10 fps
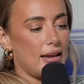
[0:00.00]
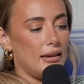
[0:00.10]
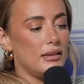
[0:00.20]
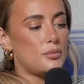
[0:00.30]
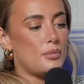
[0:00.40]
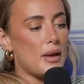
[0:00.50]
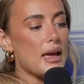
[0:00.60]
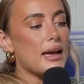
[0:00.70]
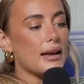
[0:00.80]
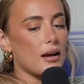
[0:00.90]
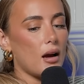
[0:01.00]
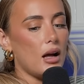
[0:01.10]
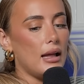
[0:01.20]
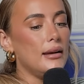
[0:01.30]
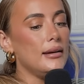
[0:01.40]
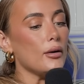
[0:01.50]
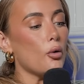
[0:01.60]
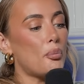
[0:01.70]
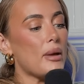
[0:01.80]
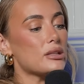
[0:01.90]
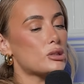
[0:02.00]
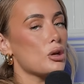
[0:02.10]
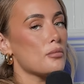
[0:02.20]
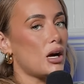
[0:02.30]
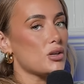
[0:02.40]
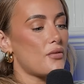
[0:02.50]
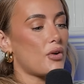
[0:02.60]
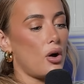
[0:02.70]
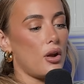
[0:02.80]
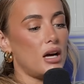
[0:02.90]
is being a little bit too much with Connor.